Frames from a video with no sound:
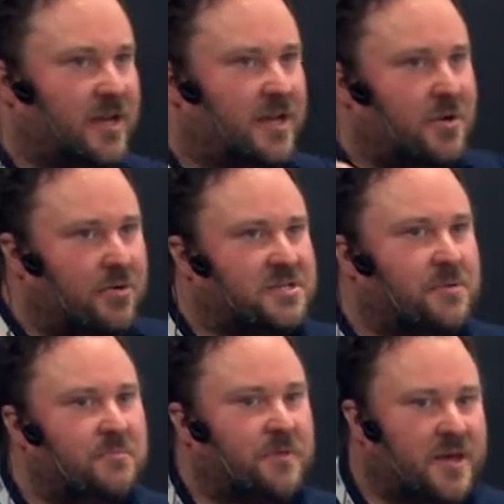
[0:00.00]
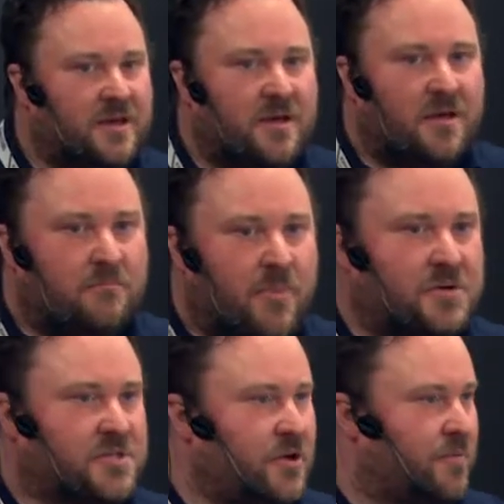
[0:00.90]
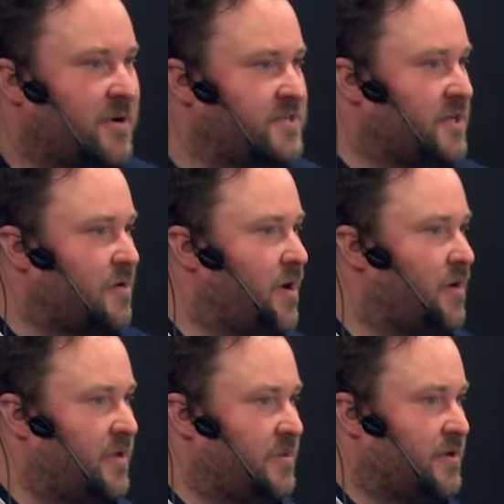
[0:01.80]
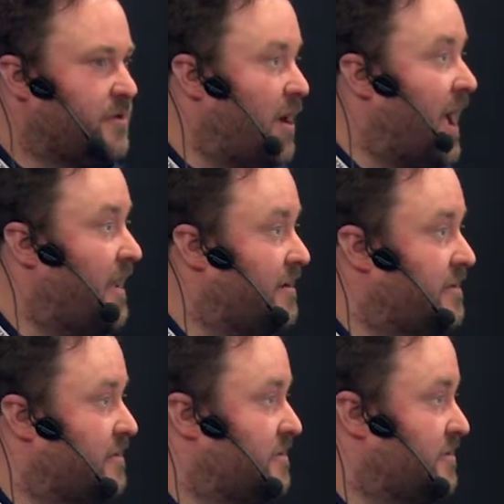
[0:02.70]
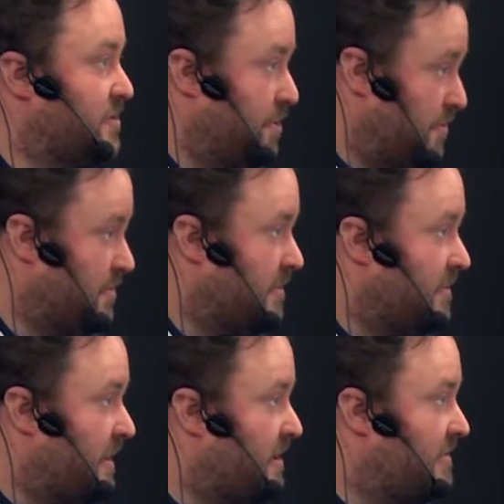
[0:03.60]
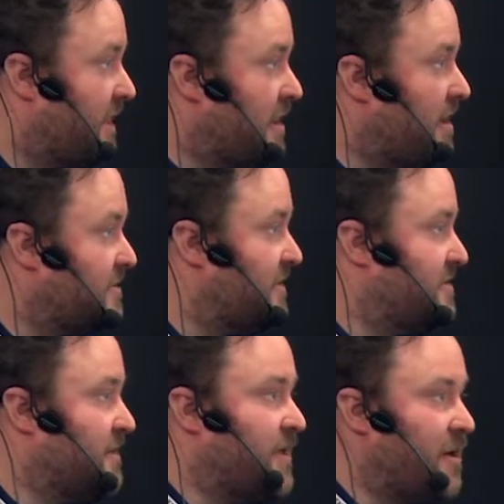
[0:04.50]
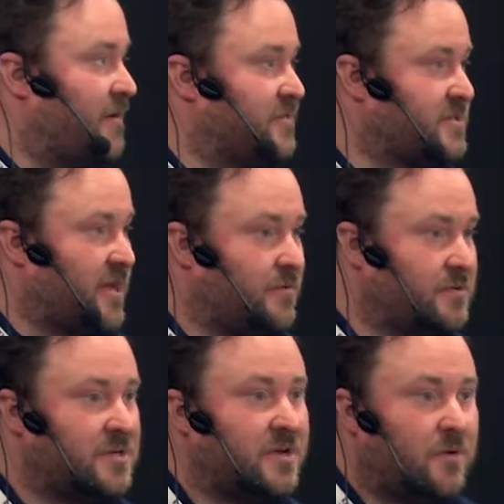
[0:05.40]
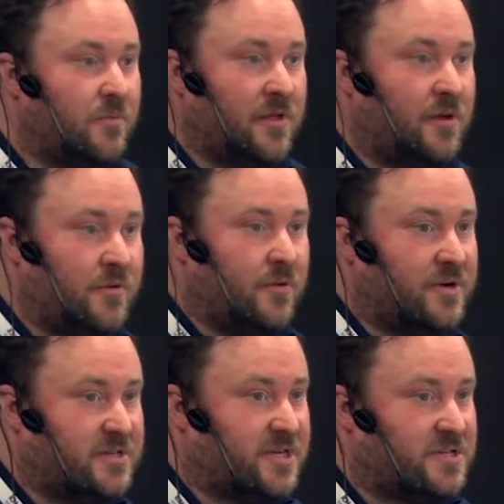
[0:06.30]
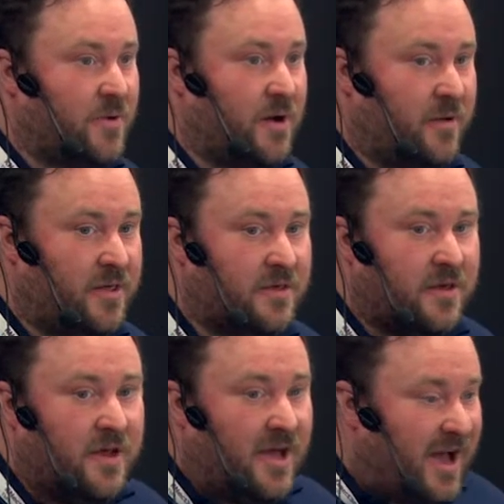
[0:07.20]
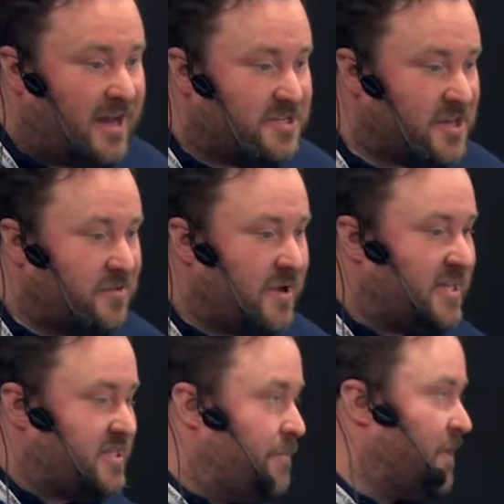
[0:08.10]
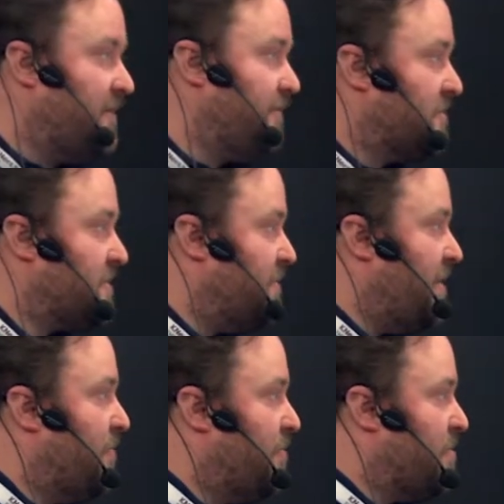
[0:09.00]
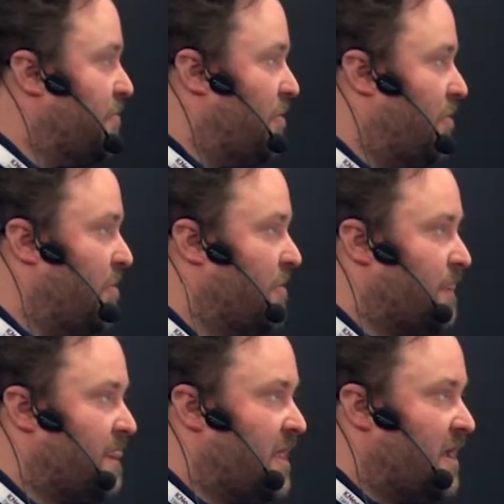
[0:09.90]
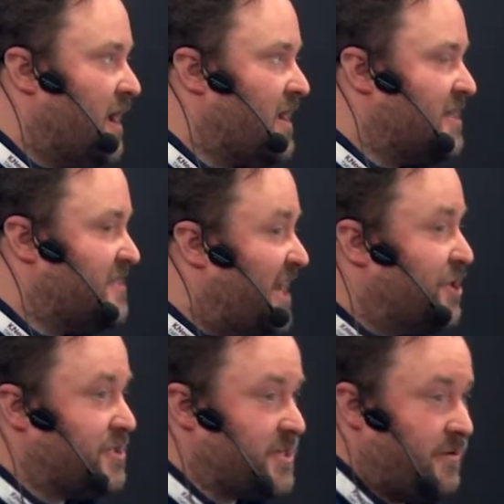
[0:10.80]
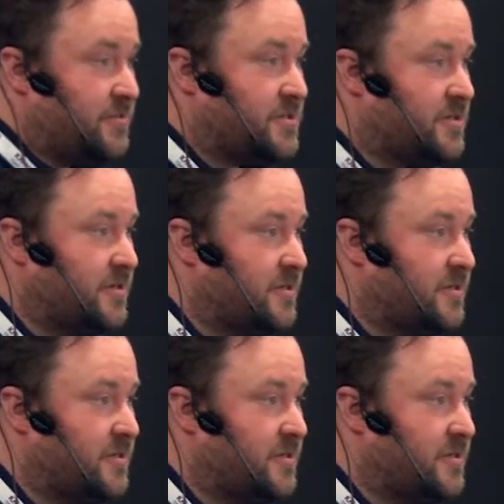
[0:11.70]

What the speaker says: not something most of the operators I work with can do. They can't set this up. They don't have the skills with a lot of the organizations I work with. And so it typically falls to people with more, I guess, ninja skills,